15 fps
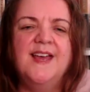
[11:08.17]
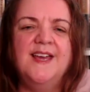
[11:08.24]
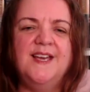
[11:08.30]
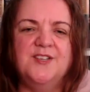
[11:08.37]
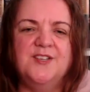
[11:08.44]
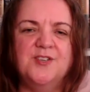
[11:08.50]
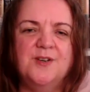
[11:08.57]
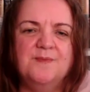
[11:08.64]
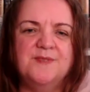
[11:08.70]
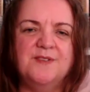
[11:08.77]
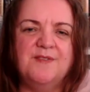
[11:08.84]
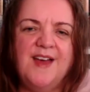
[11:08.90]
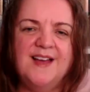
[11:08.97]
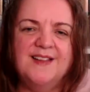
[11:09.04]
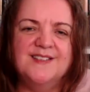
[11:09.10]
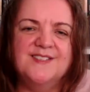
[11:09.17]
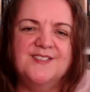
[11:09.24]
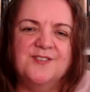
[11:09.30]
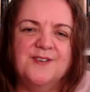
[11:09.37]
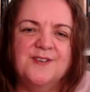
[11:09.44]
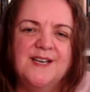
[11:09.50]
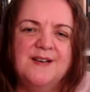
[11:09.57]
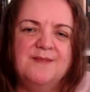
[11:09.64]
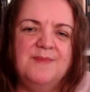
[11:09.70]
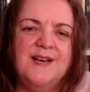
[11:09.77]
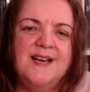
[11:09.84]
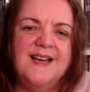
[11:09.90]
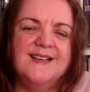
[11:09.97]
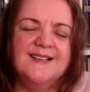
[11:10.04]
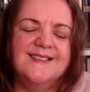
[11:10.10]
in terms of how the story
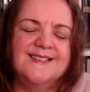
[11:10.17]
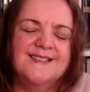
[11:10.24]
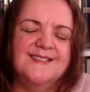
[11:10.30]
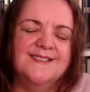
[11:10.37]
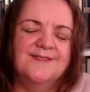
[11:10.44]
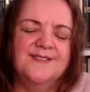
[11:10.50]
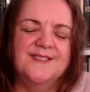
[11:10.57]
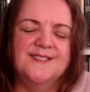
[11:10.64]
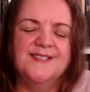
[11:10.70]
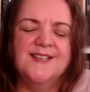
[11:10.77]
unpacks. So